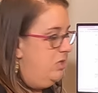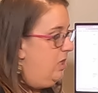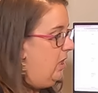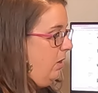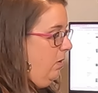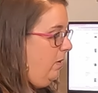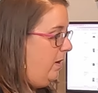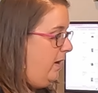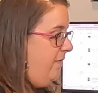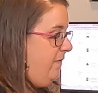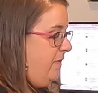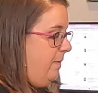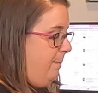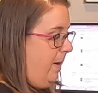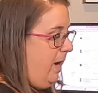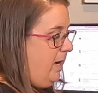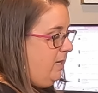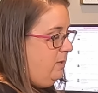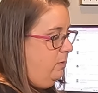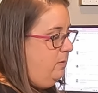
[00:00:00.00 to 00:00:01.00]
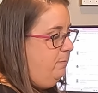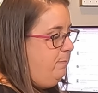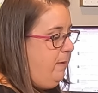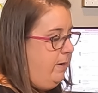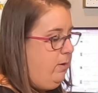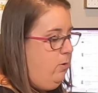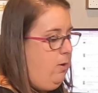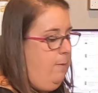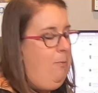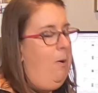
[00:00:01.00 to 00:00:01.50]
So if the box was
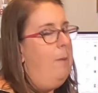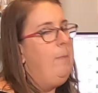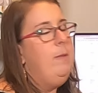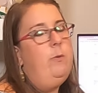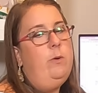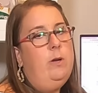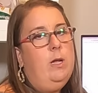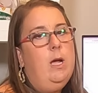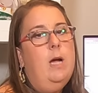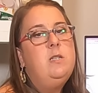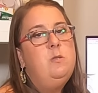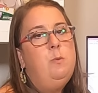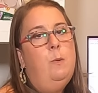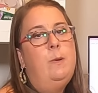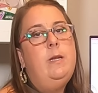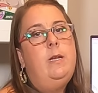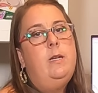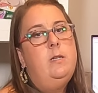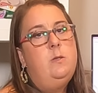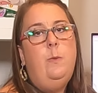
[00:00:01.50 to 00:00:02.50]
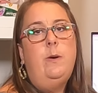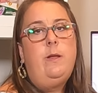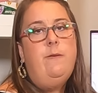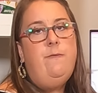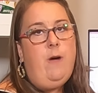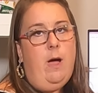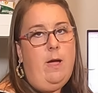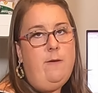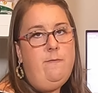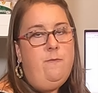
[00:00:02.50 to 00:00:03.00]
better, I probably would have got $20 to
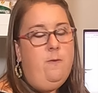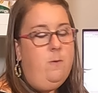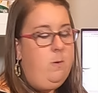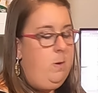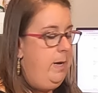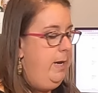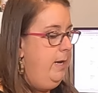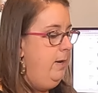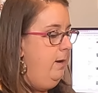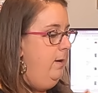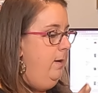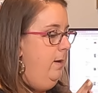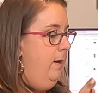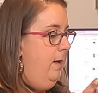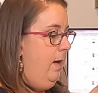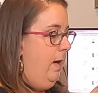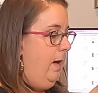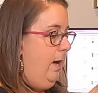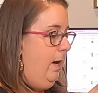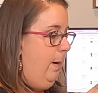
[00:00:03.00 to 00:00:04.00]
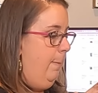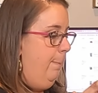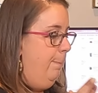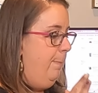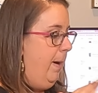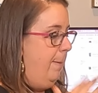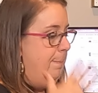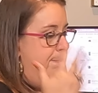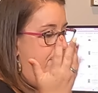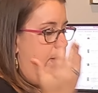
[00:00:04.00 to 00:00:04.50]
$25 for it.
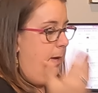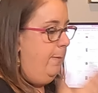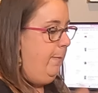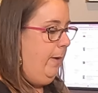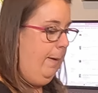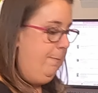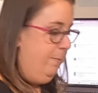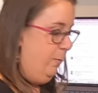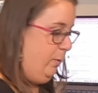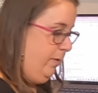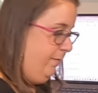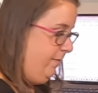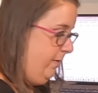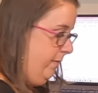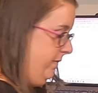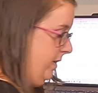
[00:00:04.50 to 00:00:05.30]
But I'm happy with the